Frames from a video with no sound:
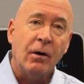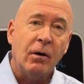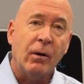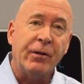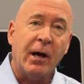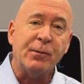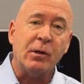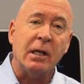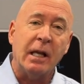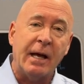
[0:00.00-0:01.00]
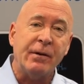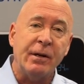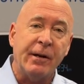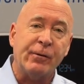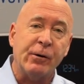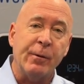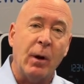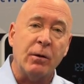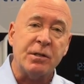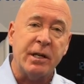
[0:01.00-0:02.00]
with up to 11 different
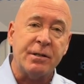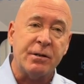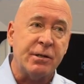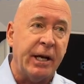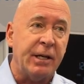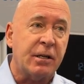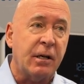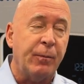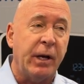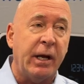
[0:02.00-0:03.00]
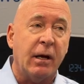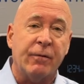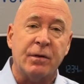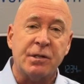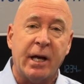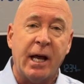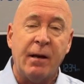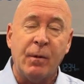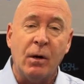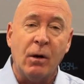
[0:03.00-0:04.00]
remote sensors, each can be of the
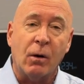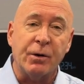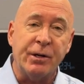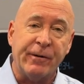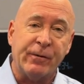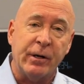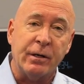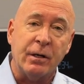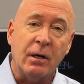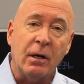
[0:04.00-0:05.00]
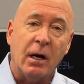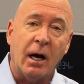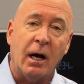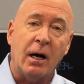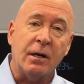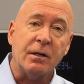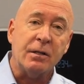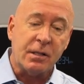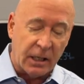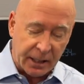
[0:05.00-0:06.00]
same or different uh,
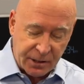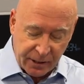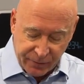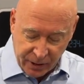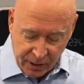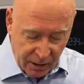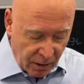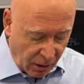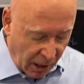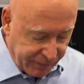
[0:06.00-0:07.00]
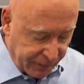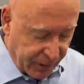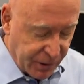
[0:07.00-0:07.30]
selectivity off of a